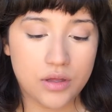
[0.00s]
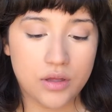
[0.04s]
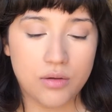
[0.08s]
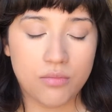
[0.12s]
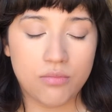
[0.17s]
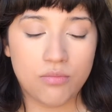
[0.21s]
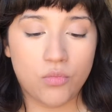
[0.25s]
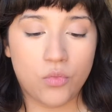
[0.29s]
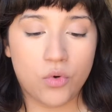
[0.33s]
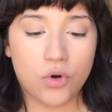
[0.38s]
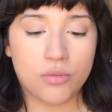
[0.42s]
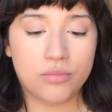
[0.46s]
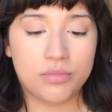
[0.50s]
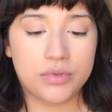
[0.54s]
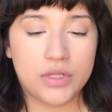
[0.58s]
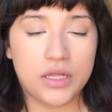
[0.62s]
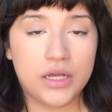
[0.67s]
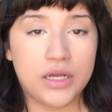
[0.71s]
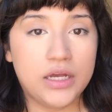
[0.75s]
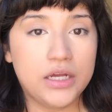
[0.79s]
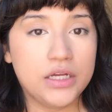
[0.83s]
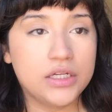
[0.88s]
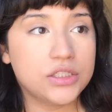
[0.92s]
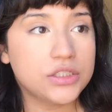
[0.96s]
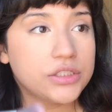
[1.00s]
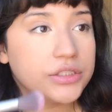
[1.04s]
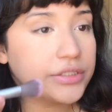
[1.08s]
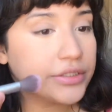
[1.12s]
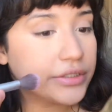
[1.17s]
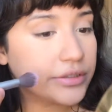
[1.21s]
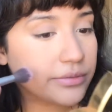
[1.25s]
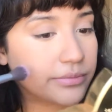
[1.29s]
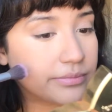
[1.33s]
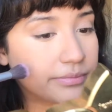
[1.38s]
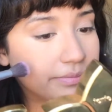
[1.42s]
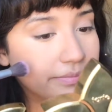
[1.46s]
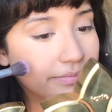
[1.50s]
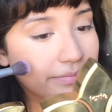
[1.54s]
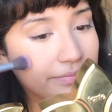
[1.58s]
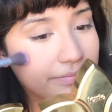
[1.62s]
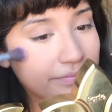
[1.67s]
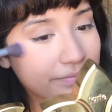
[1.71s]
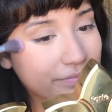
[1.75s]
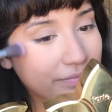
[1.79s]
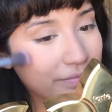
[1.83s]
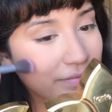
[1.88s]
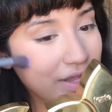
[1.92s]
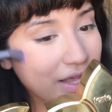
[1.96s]
more blush,
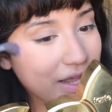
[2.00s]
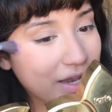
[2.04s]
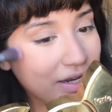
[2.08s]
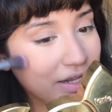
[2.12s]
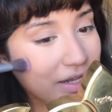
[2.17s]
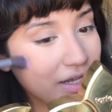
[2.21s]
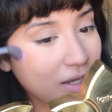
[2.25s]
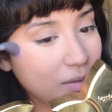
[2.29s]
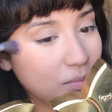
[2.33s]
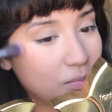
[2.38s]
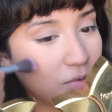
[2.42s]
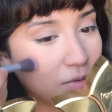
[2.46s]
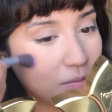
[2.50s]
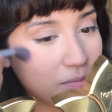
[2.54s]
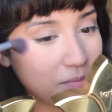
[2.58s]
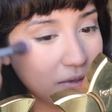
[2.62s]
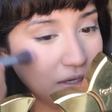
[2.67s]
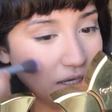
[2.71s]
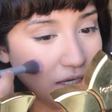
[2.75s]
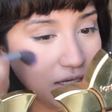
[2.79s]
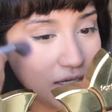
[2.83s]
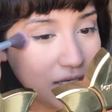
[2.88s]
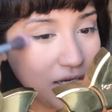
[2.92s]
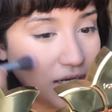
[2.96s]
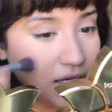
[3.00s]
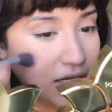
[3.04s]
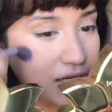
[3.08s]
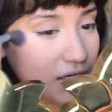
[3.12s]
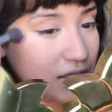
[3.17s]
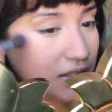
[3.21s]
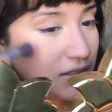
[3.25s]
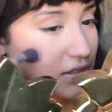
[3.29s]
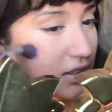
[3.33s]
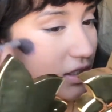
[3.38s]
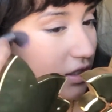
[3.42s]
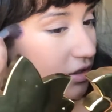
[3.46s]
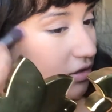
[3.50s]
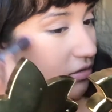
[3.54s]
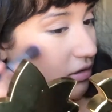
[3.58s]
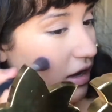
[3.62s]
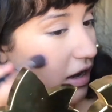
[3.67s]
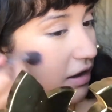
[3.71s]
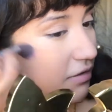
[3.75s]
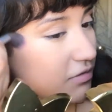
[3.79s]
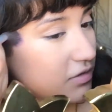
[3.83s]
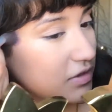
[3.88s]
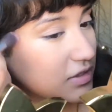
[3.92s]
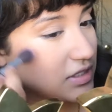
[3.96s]
and keep repeating until you
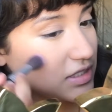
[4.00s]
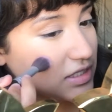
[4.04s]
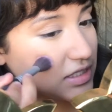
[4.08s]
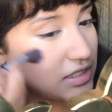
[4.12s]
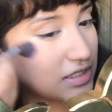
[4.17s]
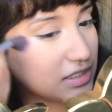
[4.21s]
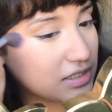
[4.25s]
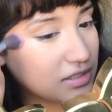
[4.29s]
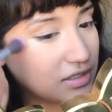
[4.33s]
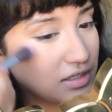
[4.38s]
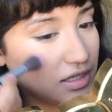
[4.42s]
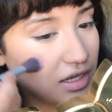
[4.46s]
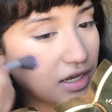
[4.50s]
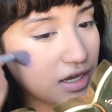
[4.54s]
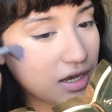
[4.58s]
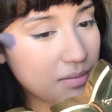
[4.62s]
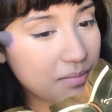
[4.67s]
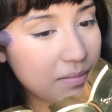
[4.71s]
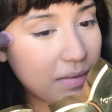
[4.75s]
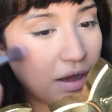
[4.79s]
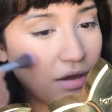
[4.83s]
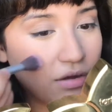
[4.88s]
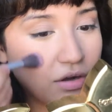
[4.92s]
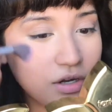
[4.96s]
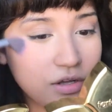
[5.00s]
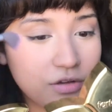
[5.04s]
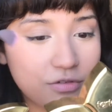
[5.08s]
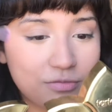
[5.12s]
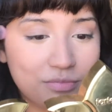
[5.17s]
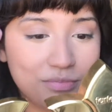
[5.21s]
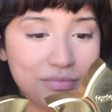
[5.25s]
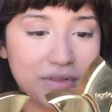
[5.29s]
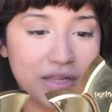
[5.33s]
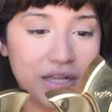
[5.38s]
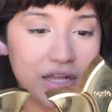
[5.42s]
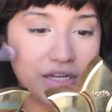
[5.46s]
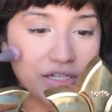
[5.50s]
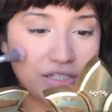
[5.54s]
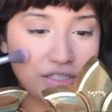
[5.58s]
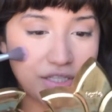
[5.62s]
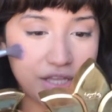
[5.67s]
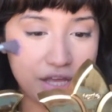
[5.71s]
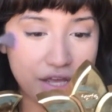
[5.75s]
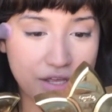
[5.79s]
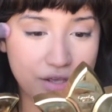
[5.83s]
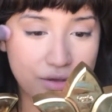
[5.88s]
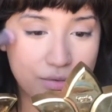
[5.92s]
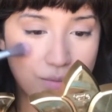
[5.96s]
have the amount of blush
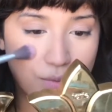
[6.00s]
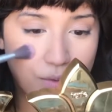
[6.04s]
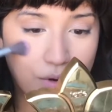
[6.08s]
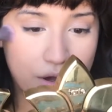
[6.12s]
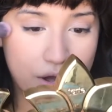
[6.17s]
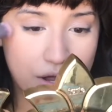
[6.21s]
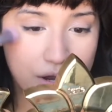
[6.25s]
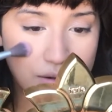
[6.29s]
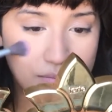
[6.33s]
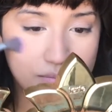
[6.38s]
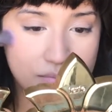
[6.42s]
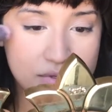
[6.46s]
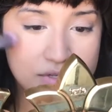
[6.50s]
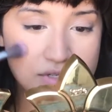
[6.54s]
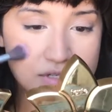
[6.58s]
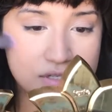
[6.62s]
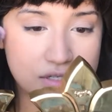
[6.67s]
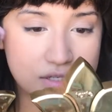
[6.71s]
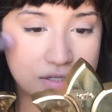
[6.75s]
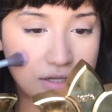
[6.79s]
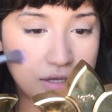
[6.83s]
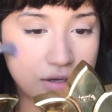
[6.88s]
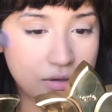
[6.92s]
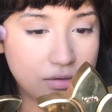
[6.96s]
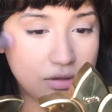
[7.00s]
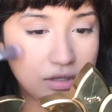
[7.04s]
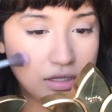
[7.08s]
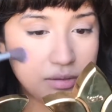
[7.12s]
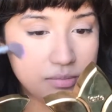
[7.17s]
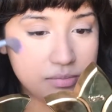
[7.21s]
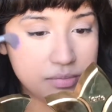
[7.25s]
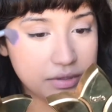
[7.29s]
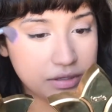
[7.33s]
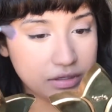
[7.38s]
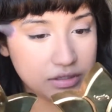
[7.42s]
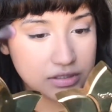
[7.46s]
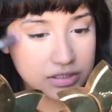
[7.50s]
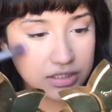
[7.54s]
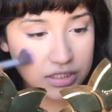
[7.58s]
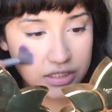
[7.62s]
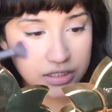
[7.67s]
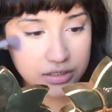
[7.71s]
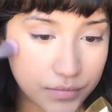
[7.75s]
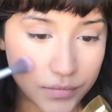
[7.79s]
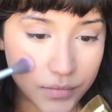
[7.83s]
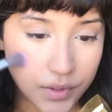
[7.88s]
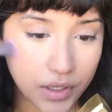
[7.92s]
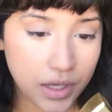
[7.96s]
that you want, but slowly build it.
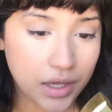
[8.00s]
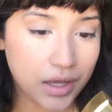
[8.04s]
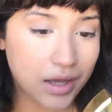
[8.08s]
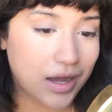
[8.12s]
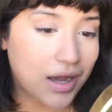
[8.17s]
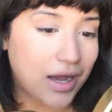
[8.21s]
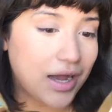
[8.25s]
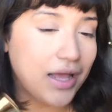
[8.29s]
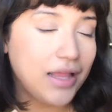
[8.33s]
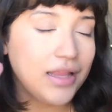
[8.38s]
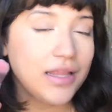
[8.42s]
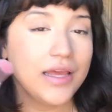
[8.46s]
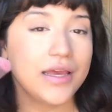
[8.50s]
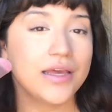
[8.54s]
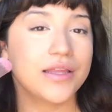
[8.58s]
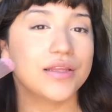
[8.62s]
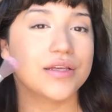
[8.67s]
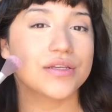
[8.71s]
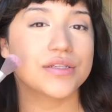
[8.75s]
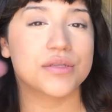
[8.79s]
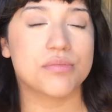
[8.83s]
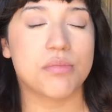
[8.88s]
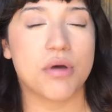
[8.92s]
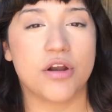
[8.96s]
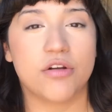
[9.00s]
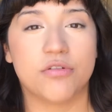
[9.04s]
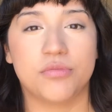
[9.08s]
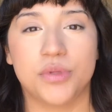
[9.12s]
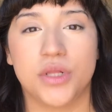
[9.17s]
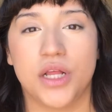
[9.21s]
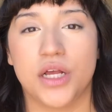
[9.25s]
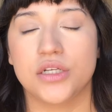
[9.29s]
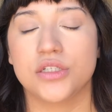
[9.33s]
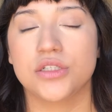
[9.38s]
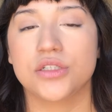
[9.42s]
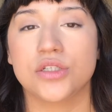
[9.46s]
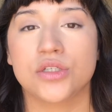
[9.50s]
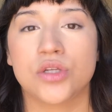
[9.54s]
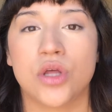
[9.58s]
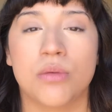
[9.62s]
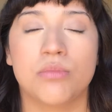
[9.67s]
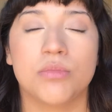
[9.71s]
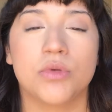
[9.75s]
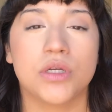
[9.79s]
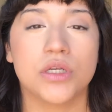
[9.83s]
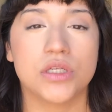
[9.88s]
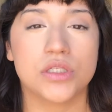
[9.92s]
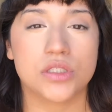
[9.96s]
I like this amount of blush, so I'm
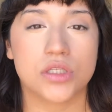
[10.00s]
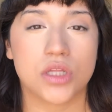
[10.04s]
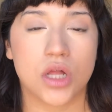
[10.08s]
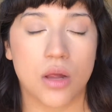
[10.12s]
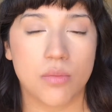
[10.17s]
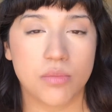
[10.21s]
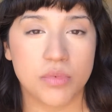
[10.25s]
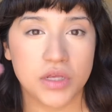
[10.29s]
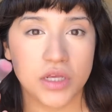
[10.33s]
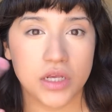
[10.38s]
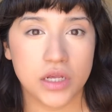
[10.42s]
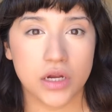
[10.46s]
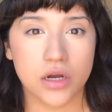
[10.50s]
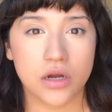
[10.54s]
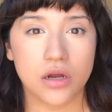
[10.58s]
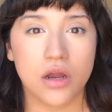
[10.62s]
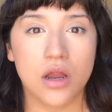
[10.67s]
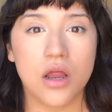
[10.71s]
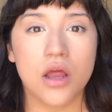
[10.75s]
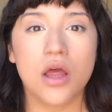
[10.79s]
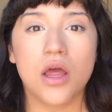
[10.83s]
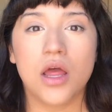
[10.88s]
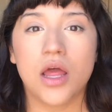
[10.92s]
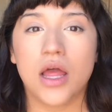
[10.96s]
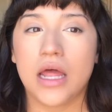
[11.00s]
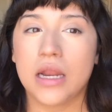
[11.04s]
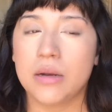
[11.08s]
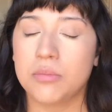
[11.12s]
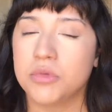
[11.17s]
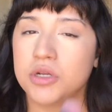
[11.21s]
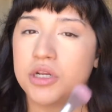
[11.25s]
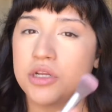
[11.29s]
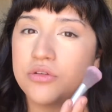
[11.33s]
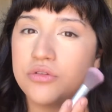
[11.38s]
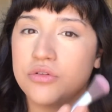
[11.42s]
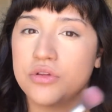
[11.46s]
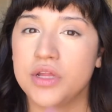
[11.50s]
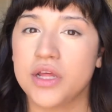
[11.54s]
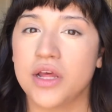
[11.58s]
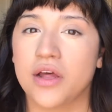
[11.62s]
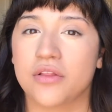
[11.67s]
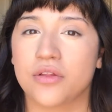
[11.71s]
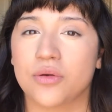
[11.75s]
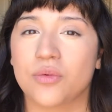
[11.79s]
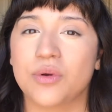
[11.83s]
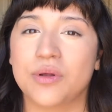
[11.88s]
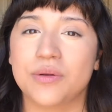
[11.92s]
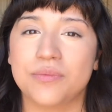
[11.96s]
gonna stop here and I'm gonna do the
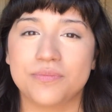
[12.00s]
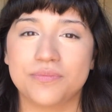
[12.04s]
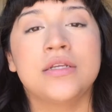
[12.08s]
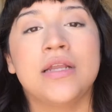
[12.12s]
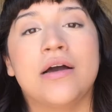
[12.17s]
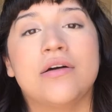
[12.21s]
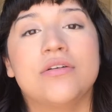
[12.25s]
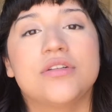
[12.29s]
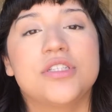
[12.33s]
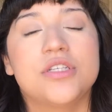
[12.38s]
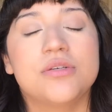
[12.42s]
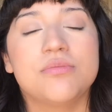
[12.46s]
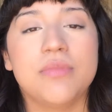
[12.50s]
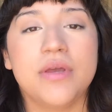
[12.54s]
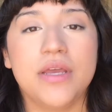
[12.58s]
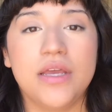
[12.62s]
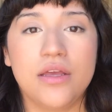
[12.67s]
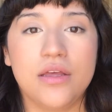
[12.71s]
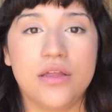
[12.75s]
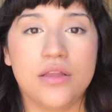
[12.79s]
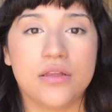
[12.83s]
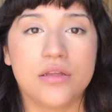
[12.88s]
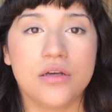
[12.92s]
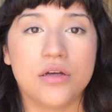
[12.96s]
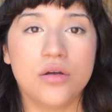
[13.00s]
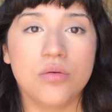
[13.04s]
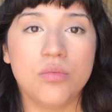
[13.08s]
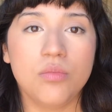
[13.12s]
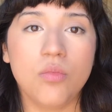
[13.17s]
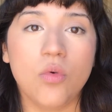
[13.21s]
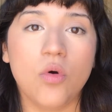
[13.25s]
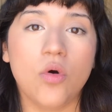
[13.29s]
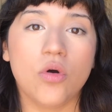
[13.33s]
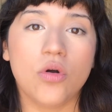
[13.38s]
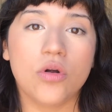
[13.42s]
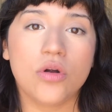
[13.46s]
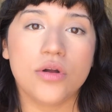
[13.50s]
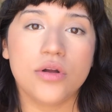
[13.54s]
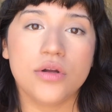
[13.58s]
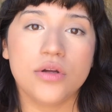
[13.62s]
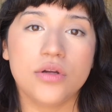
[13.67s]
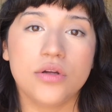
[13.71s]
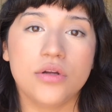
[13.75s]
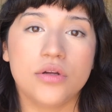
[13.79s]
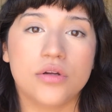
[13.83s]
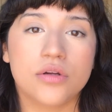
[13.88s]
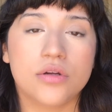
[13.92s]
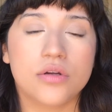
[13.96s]
other one. Now to make it look more
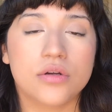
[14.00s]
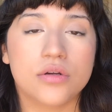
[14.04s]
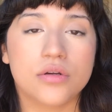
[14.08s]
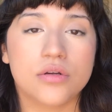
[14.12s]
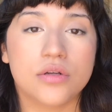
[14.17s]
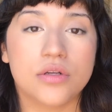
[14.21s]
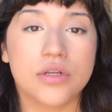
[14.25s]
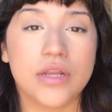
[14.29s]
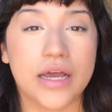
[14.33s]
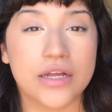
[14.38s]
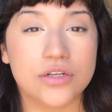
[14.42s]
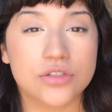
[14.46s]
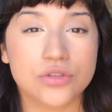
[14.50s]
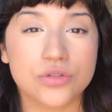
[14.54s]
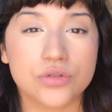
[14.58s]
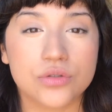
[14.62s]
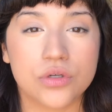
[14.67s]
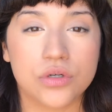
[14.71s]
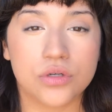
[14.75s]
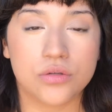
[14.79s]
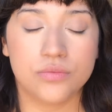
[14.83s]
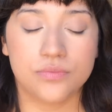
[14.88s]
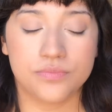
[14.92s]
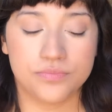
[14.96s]
natural,